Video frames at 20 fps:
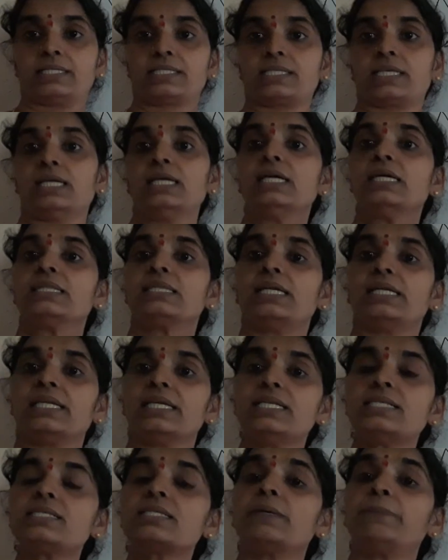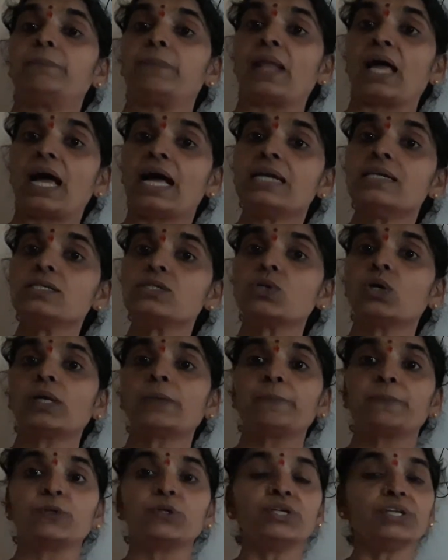That is, the plants are
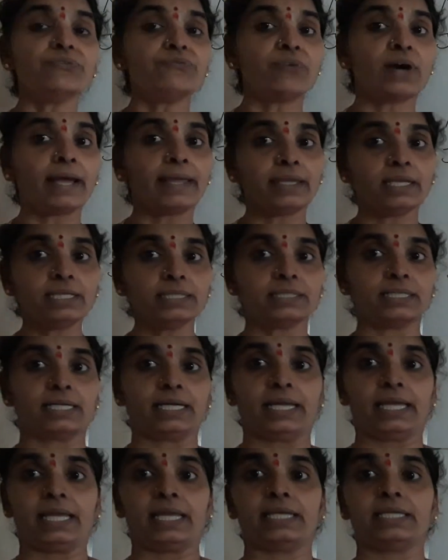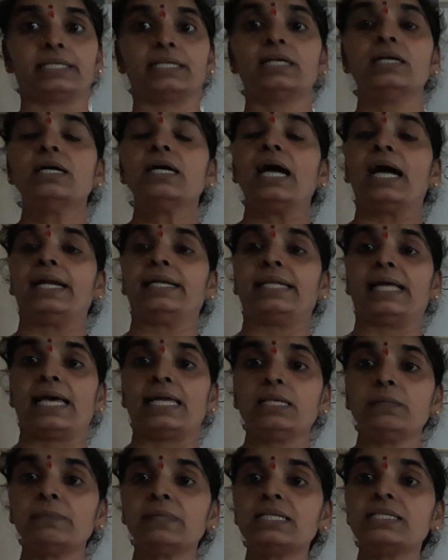purifying the air and
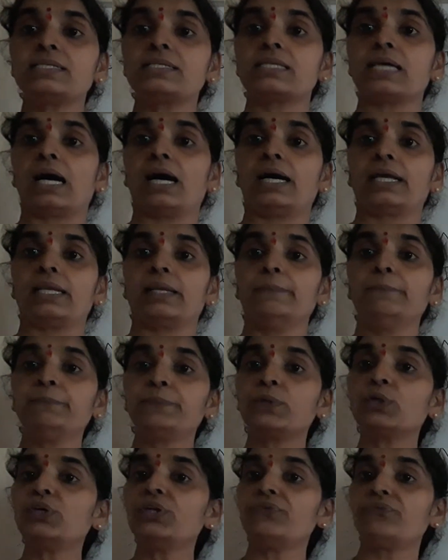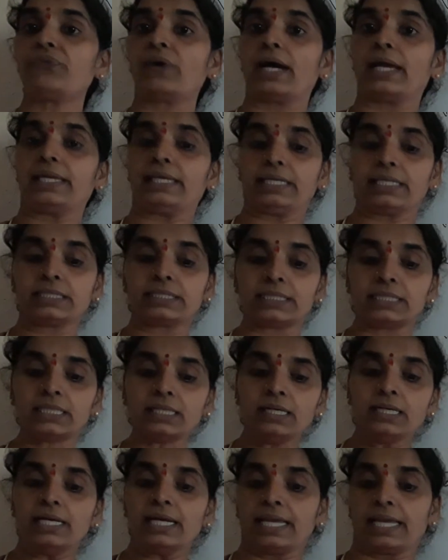animals are impurifying the
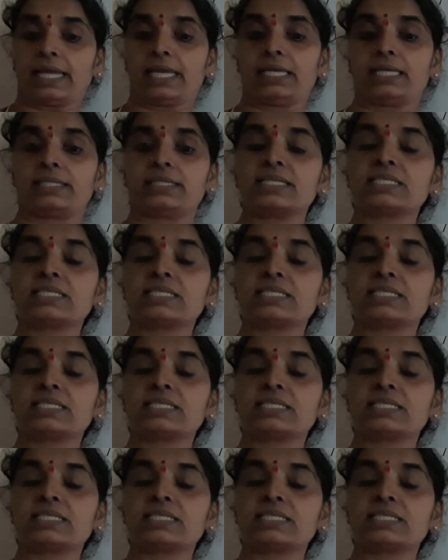air. The